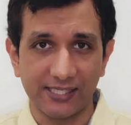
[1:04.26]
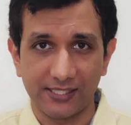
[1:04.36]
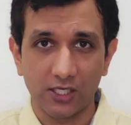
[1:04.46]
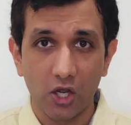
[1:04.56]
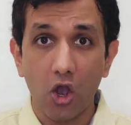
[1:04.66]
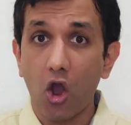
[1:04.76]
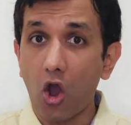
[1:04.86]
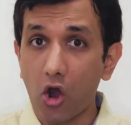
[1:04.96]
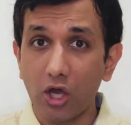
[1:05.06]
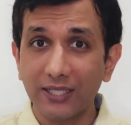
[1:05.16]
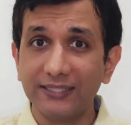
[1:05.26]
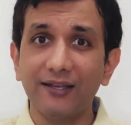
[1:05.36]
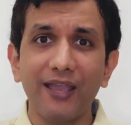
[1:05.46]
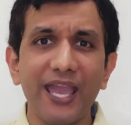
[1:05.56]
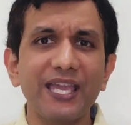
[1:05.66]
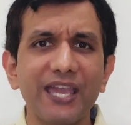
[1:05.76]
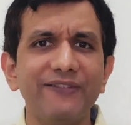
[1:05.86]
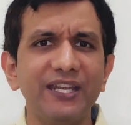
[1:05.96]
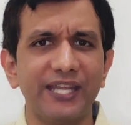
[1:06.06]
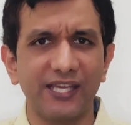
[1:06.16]
Test, or the
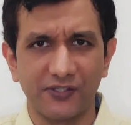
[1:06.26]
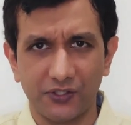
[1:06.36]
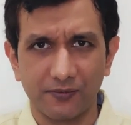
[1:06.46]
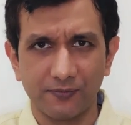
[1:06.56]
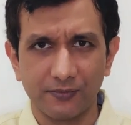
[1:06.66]
AKV Test.